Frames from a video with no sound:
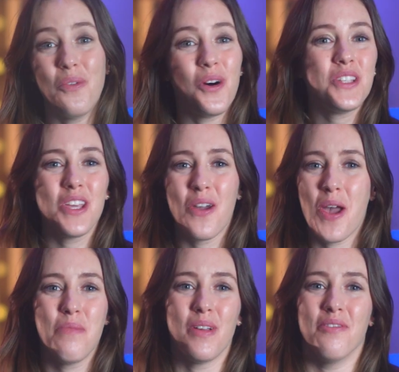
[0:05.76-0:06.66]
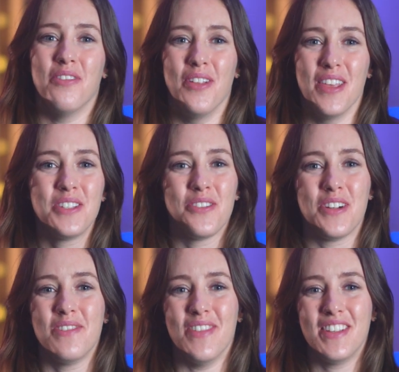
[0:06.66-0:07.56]
What are you hoping for this
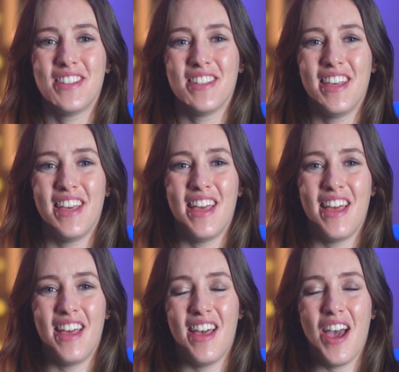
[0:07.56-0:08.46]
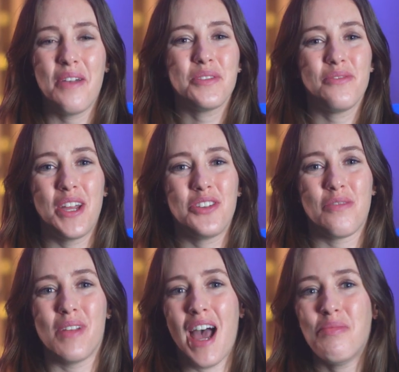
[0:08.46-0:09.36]
Christmas? Hopes range
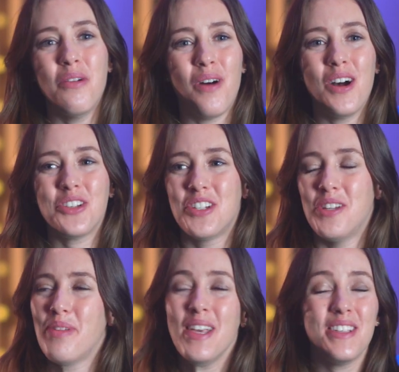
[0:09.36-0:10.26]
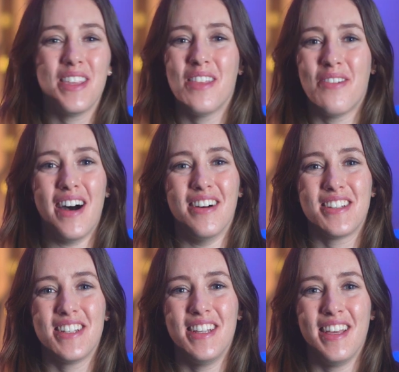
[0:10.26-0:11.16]
from an Apple Watch to peace in the
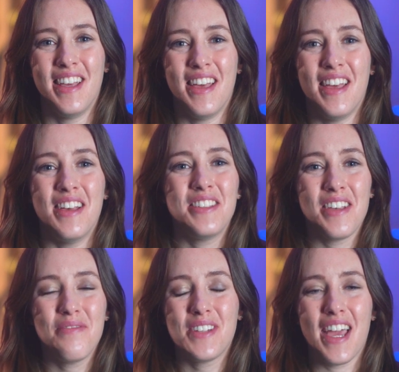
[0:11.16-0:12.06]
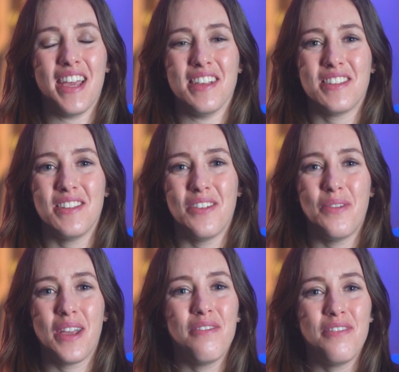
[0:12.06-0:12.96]
world. Some days
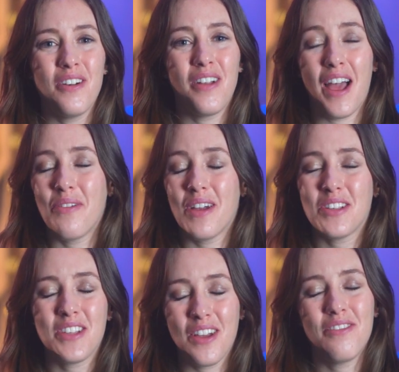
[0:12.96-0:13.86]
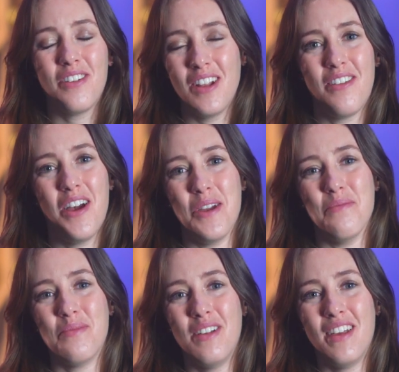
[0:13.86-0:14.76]
we can feel like we are so full of hope,
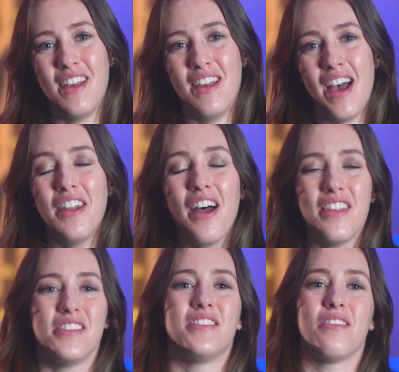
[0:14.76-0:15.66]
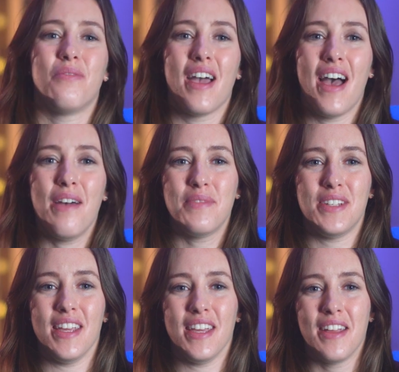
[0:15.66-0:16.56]
and others that we are
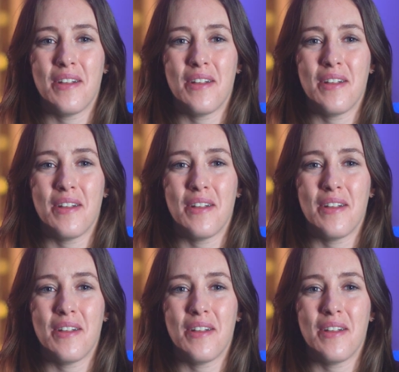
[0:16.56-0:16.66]
empty.